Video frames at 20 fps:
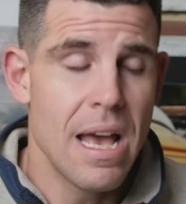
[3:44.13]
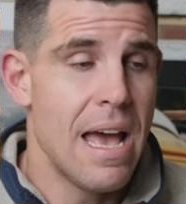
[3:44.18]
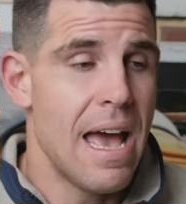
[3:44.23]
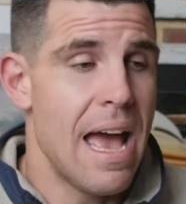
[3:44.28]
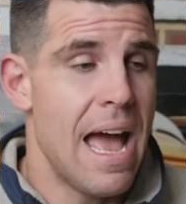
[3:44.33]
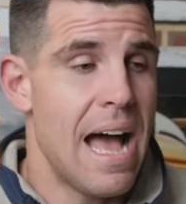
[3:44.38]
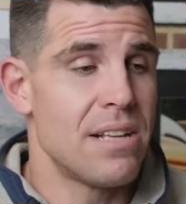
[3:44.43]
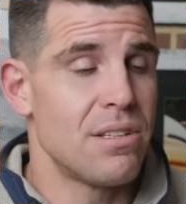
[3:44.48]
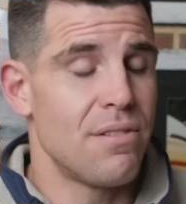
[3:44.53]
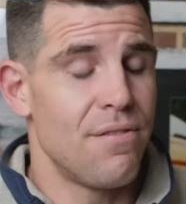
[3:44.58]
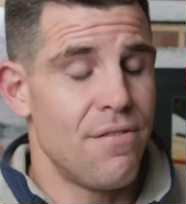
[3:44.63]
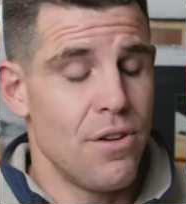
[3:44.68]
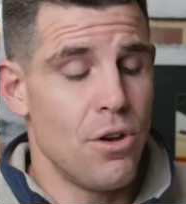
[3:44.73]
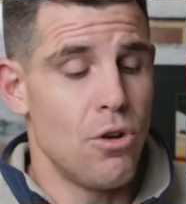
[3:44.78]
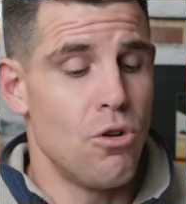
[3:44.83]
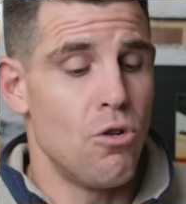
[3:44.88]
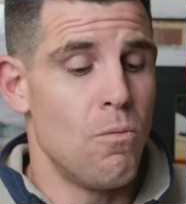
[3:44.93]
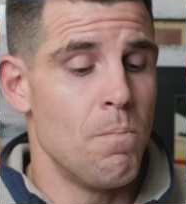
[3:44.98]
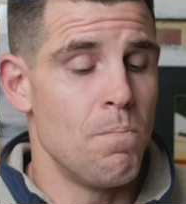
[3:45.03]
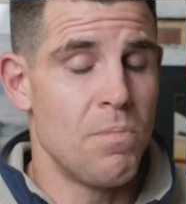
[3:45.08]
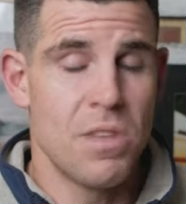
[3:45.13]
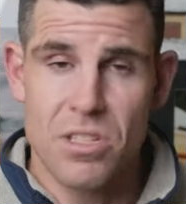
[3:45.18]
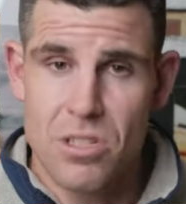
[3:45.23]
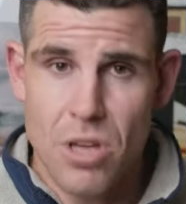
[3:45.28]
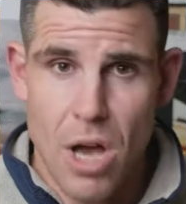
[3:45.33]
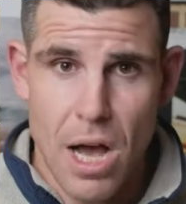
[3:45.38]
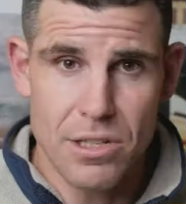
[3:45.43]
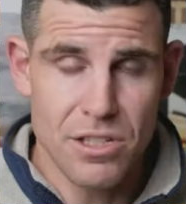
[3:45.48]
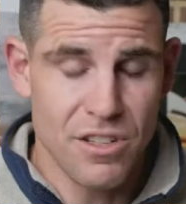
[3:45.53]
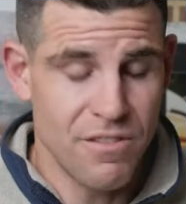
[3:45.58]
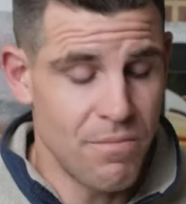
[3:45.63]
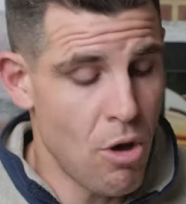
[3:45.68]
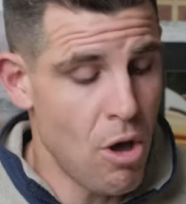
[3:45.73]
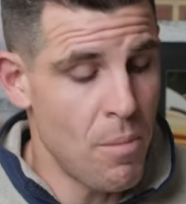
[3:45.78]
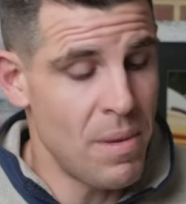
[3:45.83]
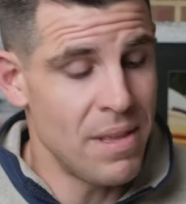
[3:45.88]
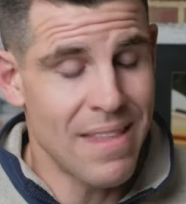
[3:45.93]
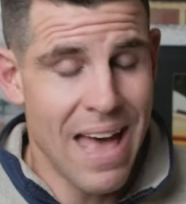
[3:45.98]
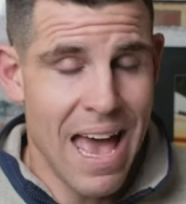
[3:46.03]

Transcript: House of Film, Decisive Moment,